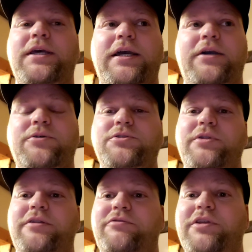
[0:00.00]
I also
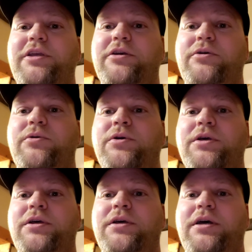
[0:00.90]
did a video
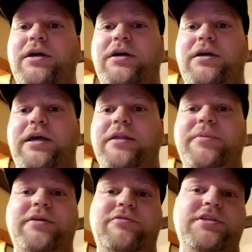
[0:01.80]
how to
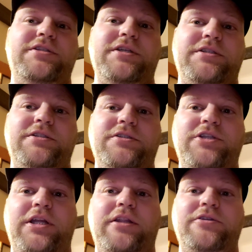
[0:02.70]
make a V6
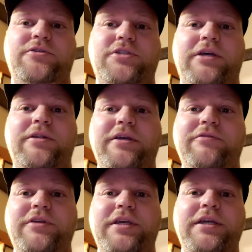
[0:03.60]
Challenger sound like a
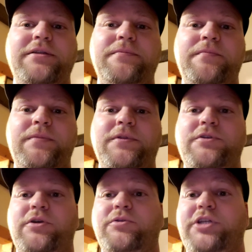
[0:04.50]
V8,
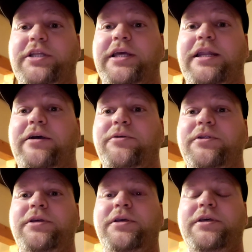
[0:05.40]
so go check that out.
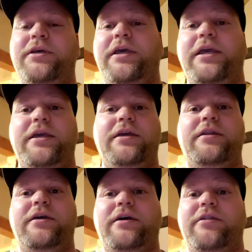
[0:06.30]

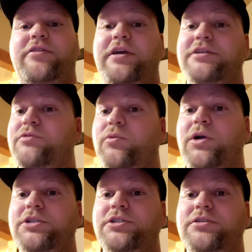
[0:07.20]
And thanks for
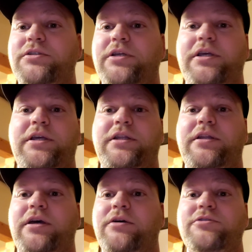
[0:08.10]
watching,
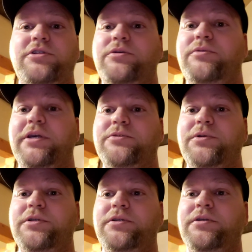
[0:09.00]
and I'll see you next
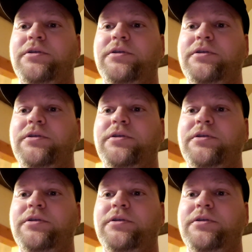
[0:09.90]
week.